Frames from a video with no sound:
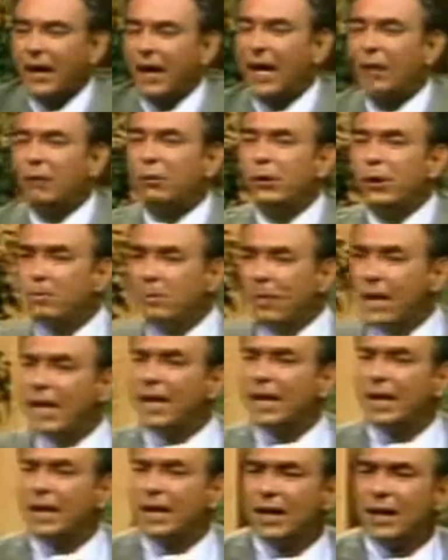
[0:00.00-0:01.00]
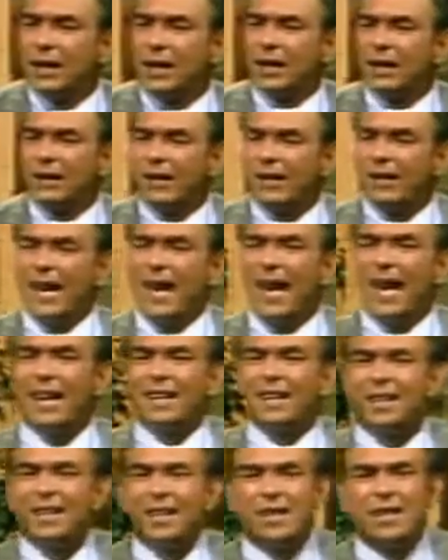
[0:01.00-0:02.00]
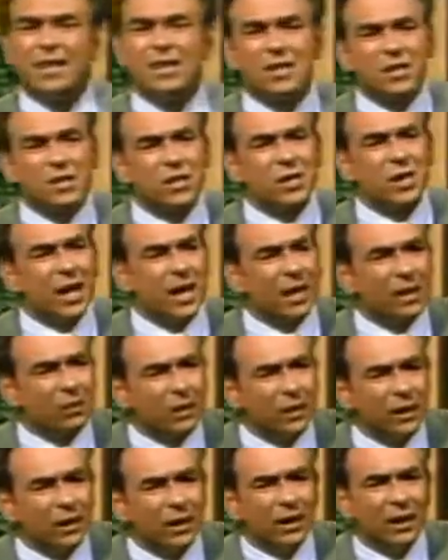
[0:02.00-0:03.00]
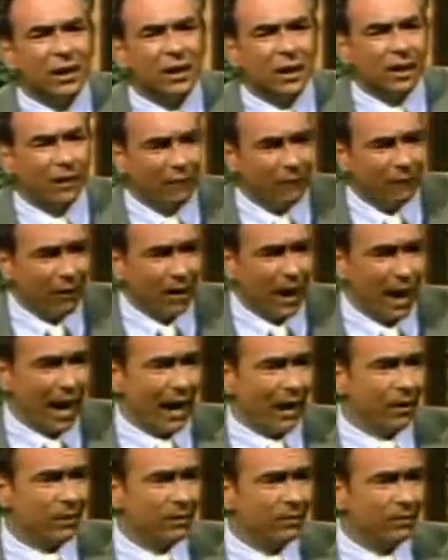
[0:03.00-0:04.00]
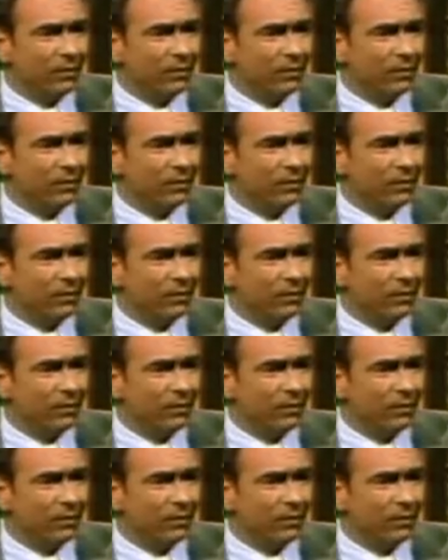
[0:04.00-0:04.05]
and we make that sacred vow.